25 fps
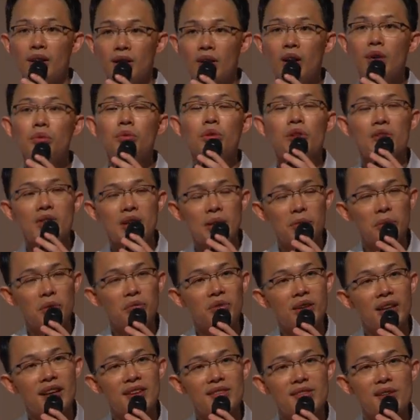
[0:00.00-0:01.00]
along with some
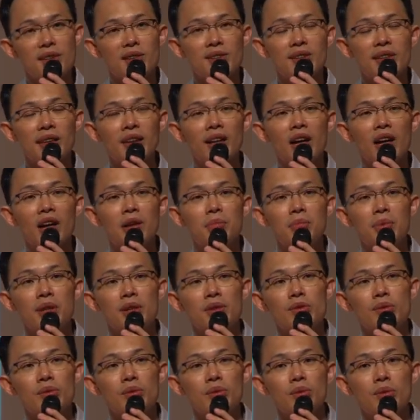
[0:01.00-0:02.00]
of the existing
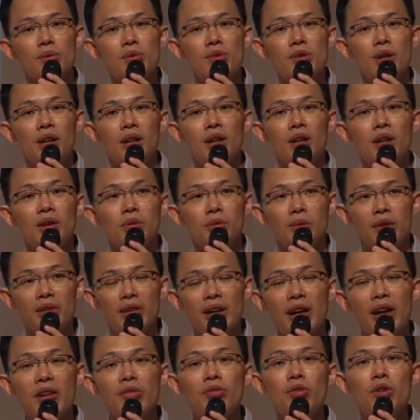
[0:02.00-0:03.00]
IP schools, will
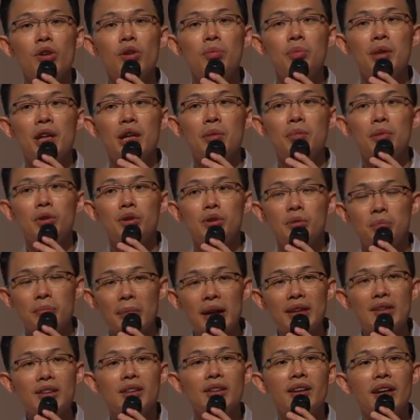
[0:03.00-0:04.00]
therefore be able to
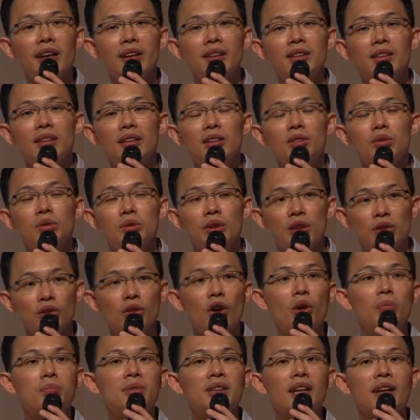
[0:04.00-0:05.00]
better cater to the
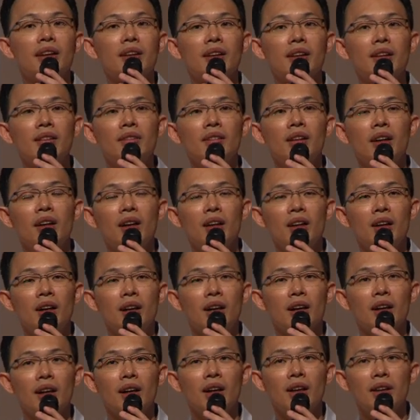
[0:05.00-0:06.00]
top talent
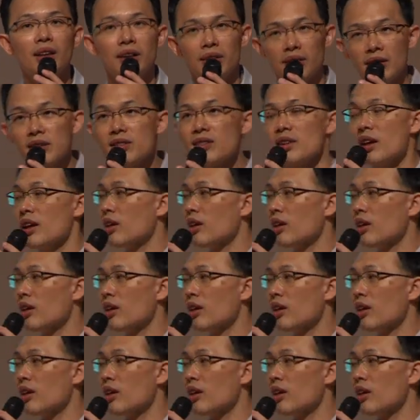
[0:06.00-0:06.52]
in these